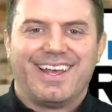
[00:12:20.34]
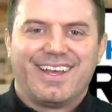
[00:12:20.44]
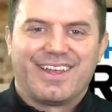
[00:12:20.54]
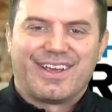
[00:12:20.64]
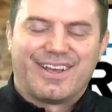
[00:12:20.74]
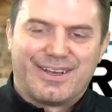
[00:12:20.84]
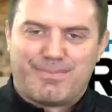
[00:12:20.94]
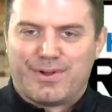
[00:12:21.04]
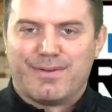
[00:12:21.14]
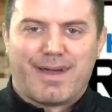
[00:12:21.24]
they
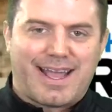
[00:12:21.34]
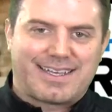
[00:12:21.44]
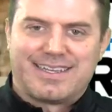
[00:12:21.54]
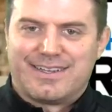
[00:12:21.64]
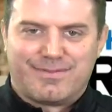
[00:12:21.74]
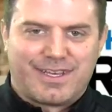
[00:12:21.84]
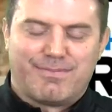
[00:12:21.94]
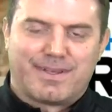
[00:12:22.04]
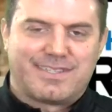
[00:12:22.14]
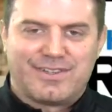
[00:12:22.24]
pull it back and give
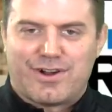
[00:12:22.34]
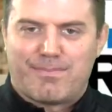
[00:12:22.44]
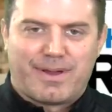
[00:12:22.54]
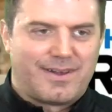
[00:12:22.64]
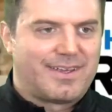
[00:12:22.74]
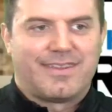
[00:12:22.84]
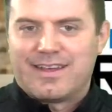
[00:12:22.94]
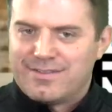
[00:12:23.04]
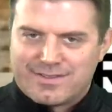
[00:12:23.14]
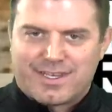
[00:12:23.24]
them a 10-yard penalty, and
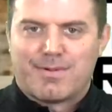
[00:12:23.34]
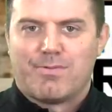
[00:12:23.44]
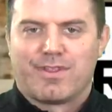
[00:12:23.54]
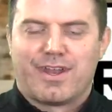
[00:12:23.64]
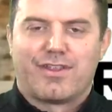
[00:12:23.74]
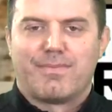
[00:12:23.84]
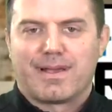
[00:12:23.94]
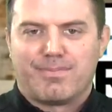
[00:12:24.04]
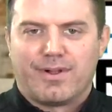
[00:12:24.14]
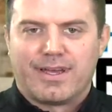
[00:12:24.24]
they'll come up with another big
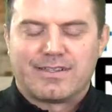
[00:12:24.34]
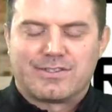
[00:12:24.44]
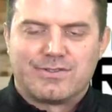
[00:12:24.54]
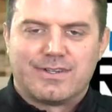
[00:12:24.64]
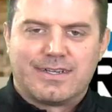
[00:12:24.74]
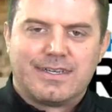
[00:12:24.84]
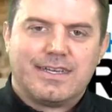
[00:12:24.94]
play to